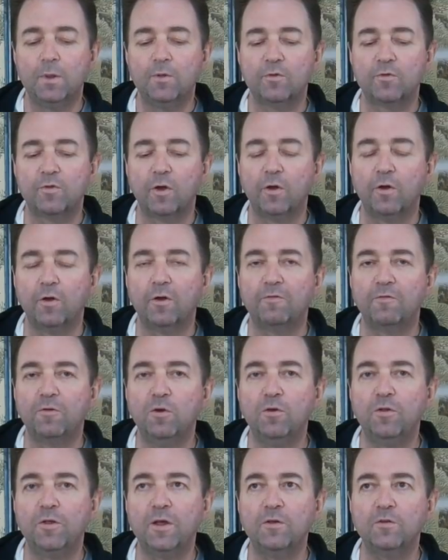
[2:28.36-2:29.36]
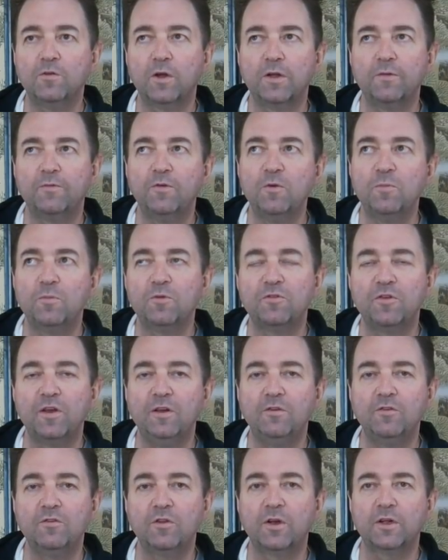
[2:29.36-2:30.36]
So a few
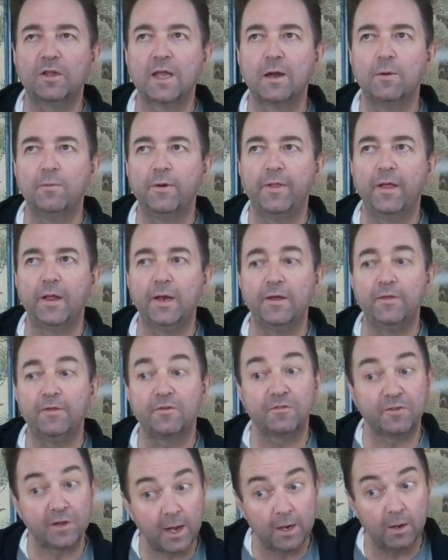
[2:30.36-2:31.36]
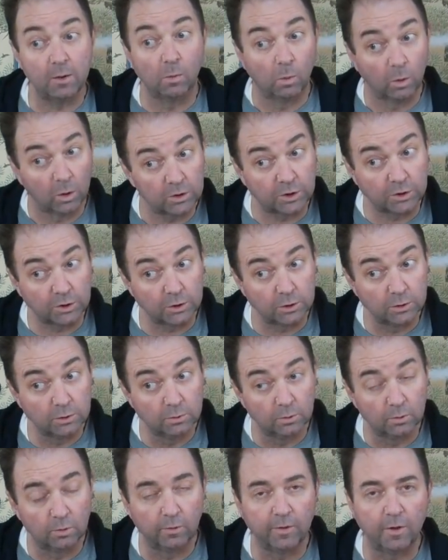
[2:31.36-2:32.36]
procedures like that where they'll either stand and watch you,
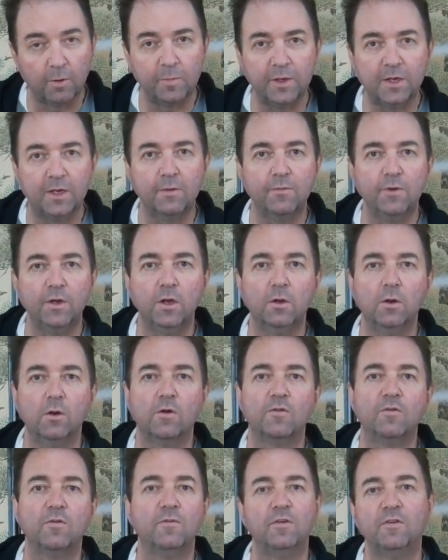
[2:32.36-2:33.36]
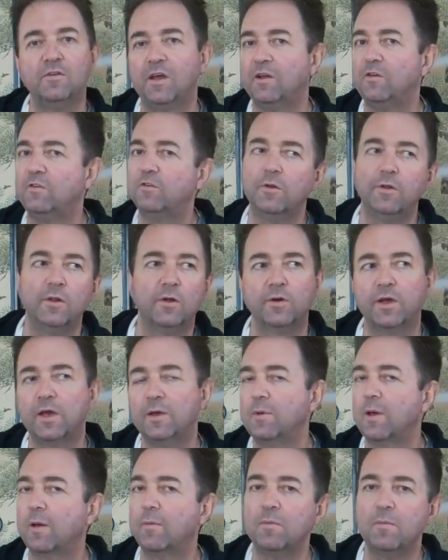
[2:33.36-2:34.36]
or they'll be giving you lots of attention. They'll
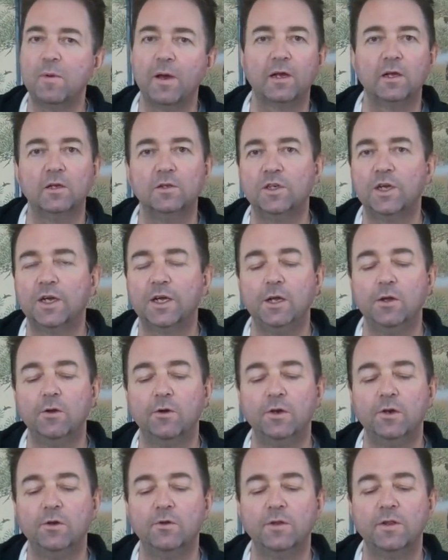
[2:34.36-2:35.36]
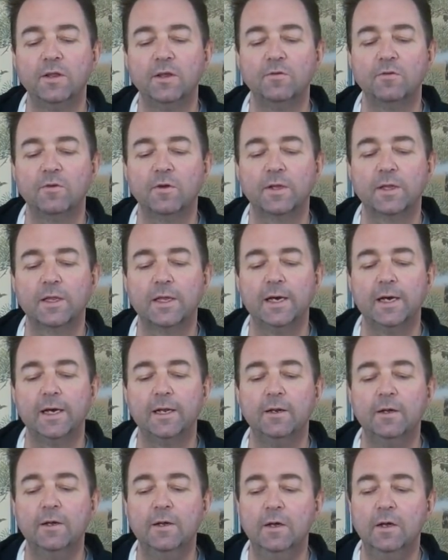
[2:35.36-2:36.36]
keep coming back and checking on you and things like
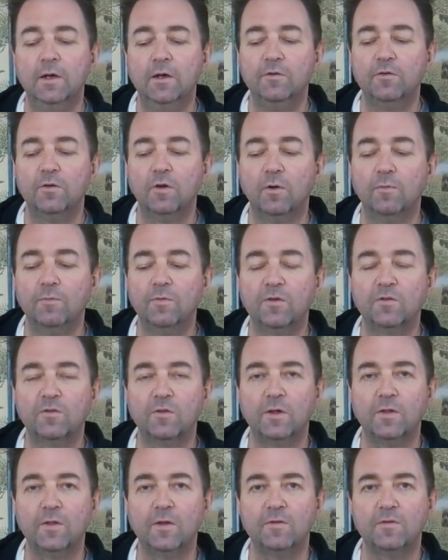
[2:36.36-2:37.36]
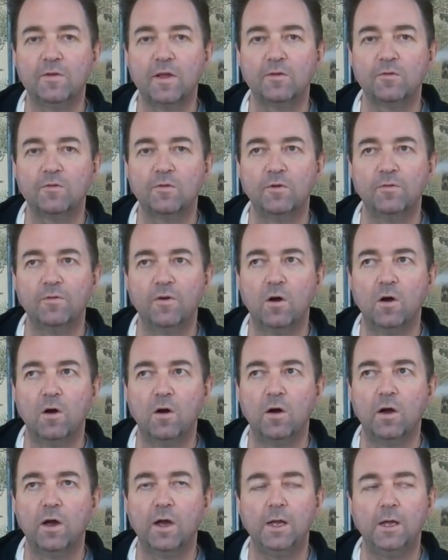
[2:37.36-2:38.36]
that. So obviously there's that sort of
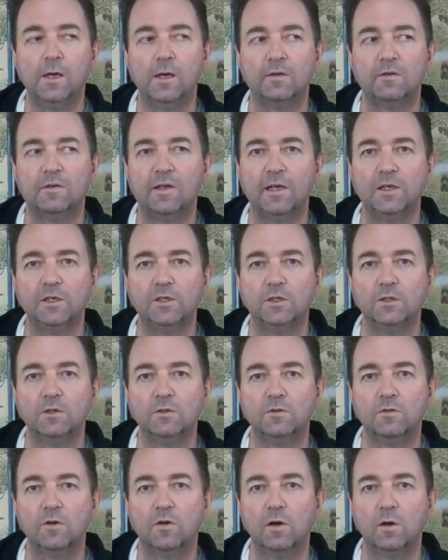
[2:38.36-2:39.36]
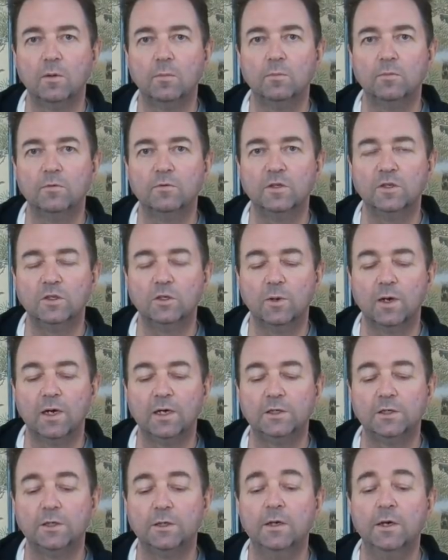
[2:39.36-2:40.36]
high attention type
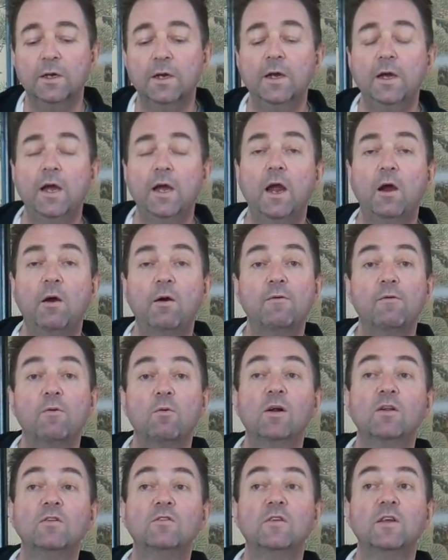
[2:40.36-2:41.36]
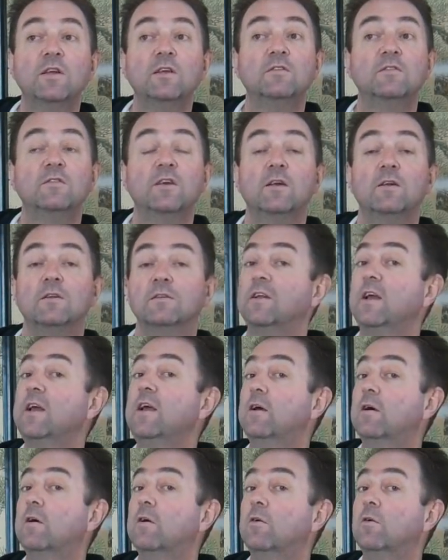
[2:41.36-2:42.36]
situation. However, once things settle
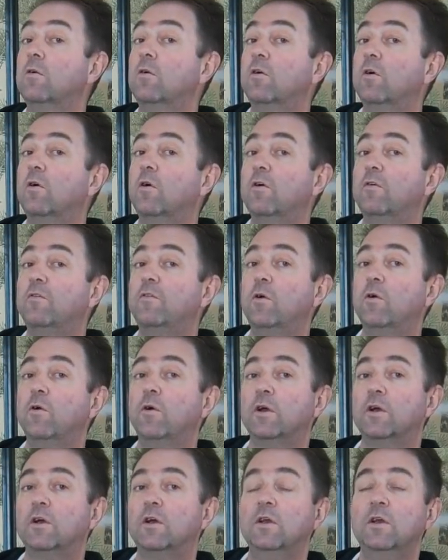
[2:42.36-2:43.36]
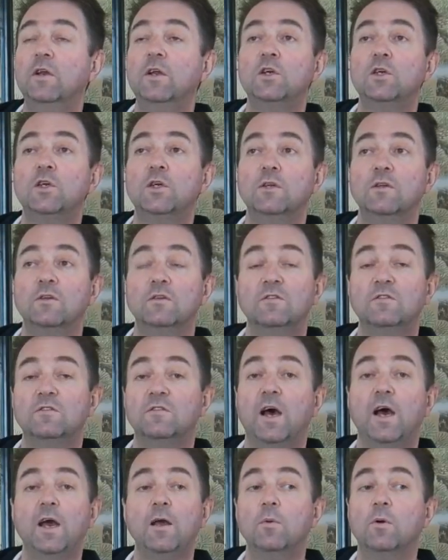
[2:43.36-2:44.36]
down, or if you're in a condition that's
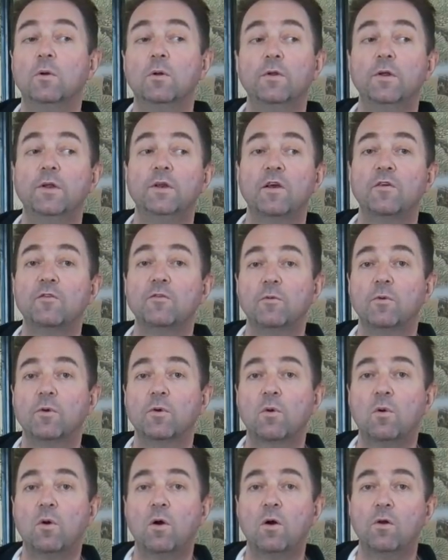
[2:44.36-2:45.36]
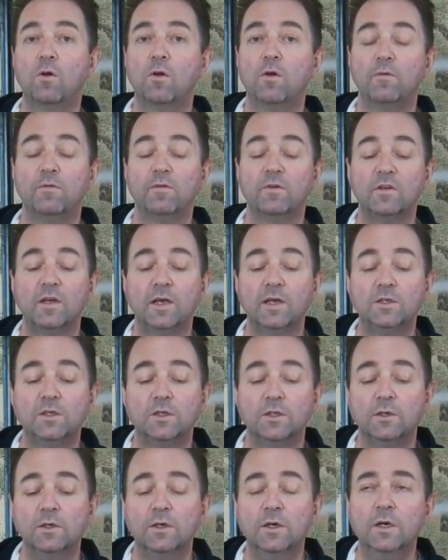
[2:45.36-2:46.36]
stable, that doesn't require a lot of
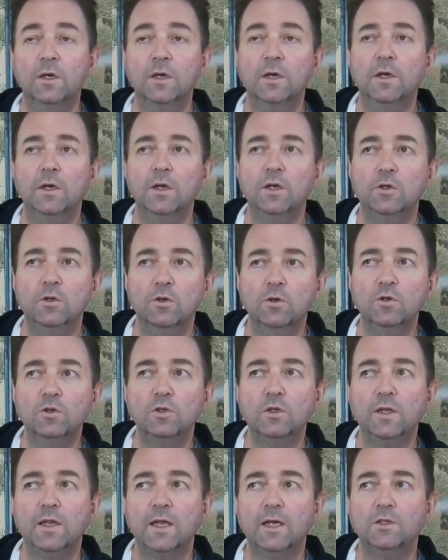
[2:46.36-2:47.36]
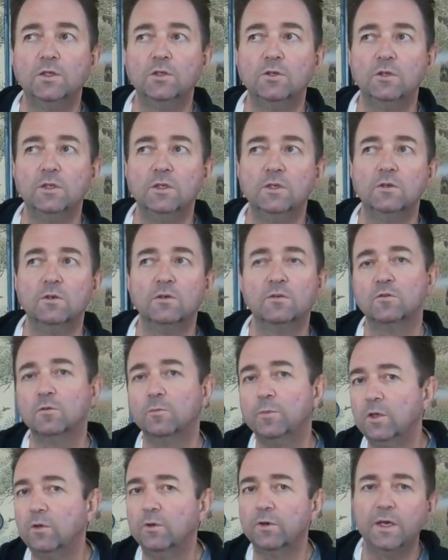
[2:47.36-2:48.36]
attention, usually that duty nurse will
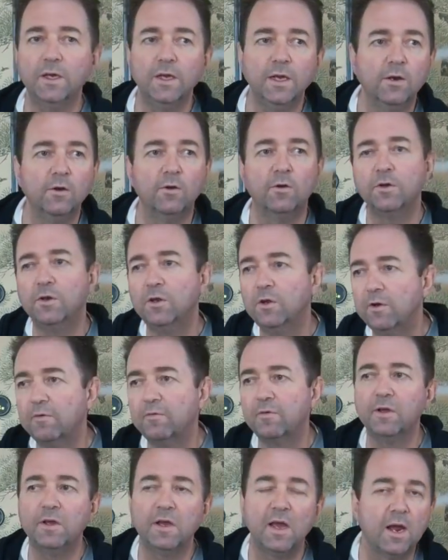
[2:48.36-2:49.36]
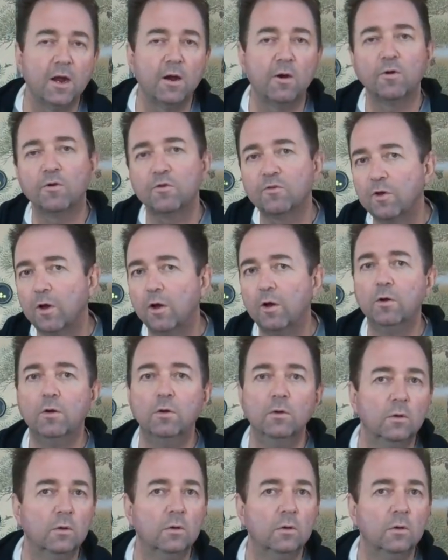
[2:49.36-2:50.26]
be looking in on you every hour or so.